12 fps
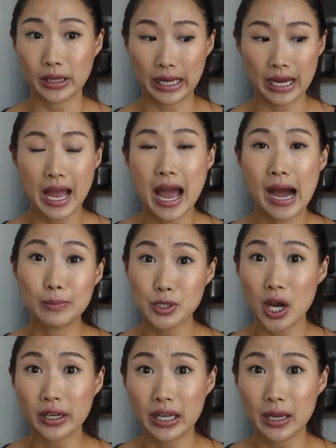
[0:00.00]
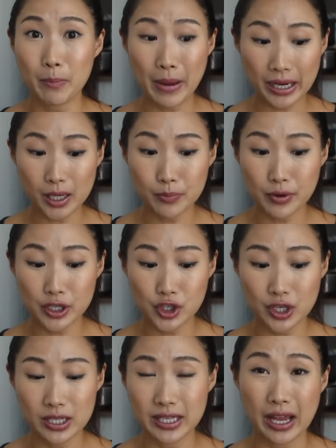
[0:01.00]
Like, I'm talking makeup
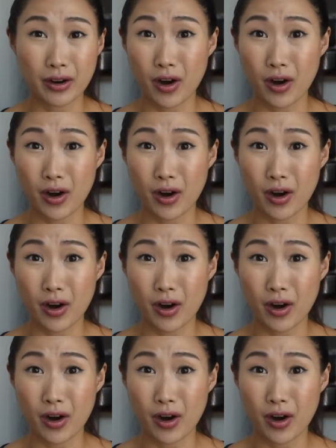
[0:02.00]
brushes that